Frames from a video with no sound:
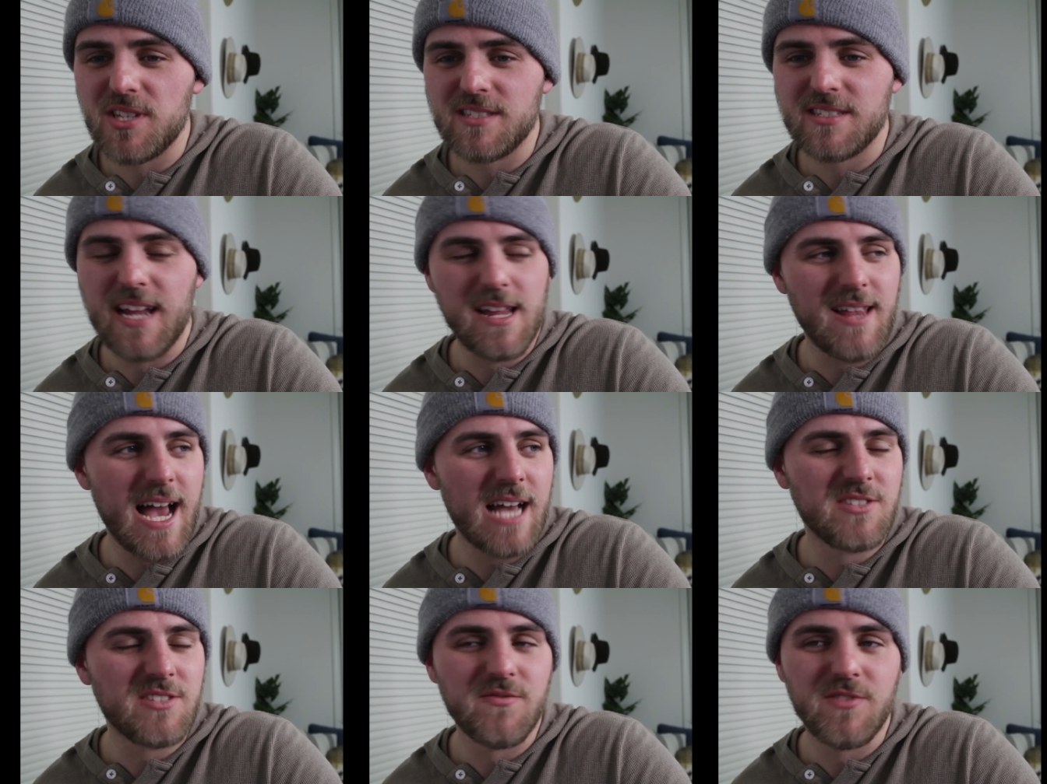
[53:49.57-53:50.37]
that
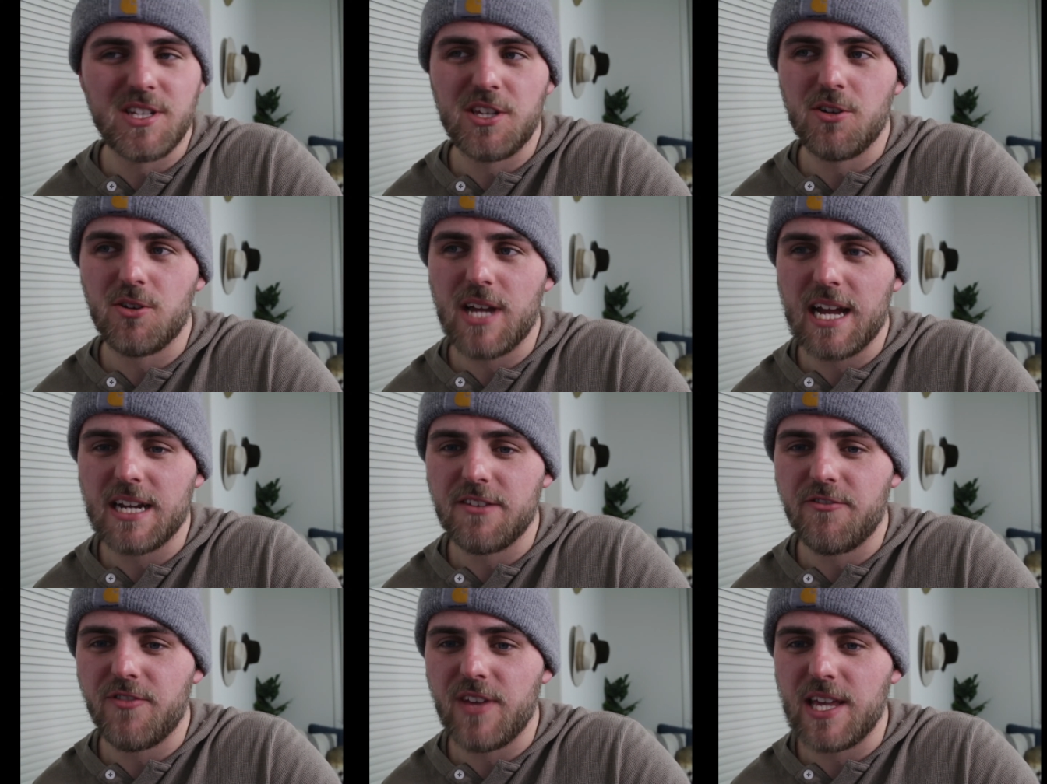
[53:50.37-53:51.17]
last video kind of
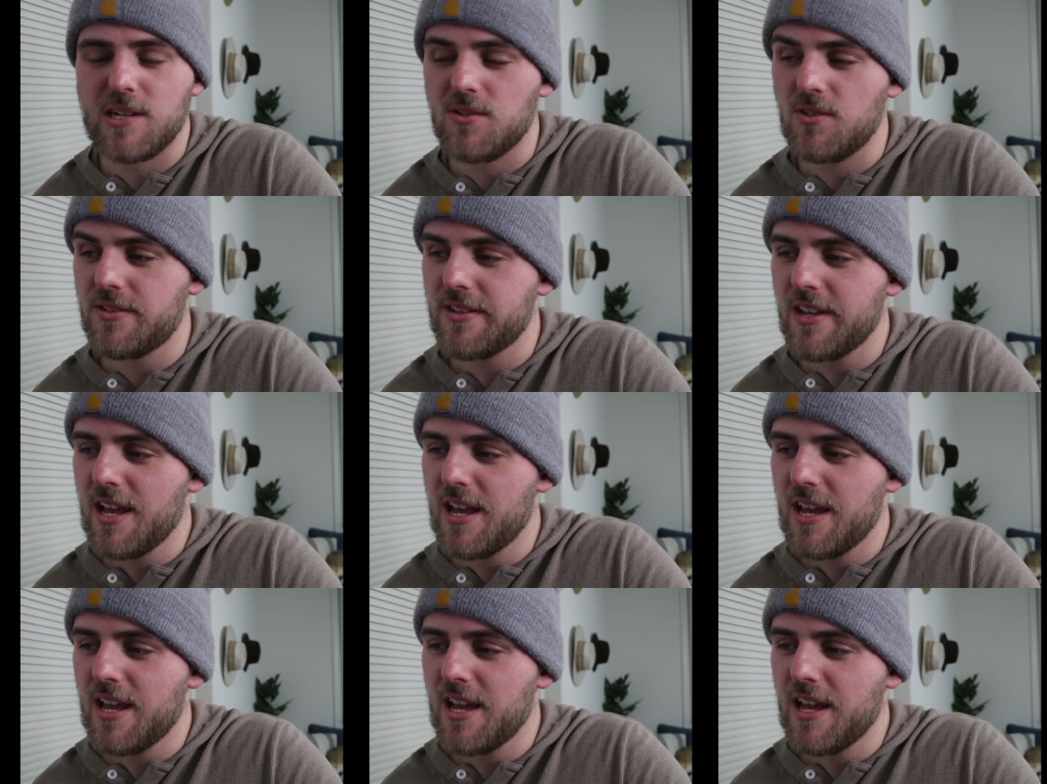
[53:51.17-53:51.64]
failed.